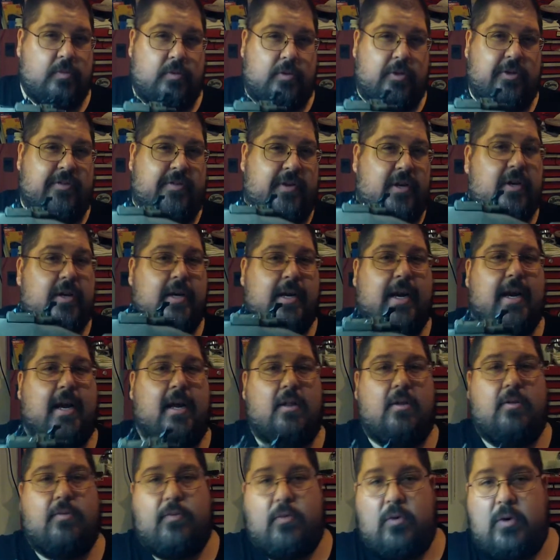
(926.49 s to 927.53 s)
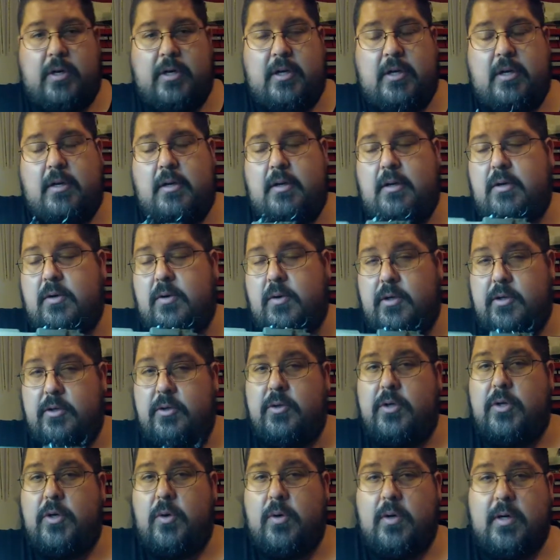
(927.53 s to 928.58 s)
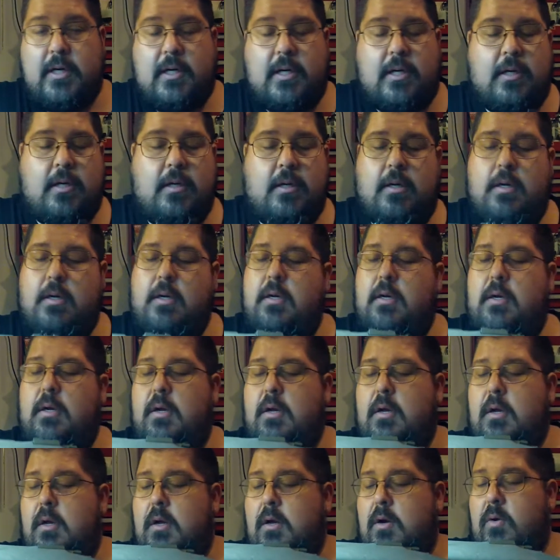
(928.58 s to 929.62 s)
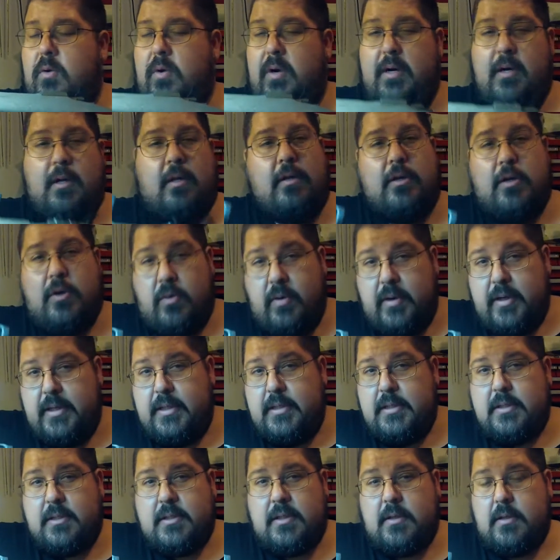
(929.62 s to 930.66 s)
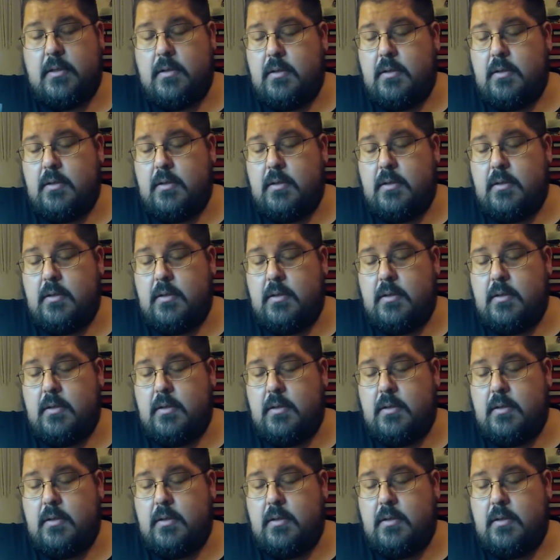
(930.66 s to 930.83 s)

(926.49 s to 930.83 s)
if you're in California, or New York, or Illinois,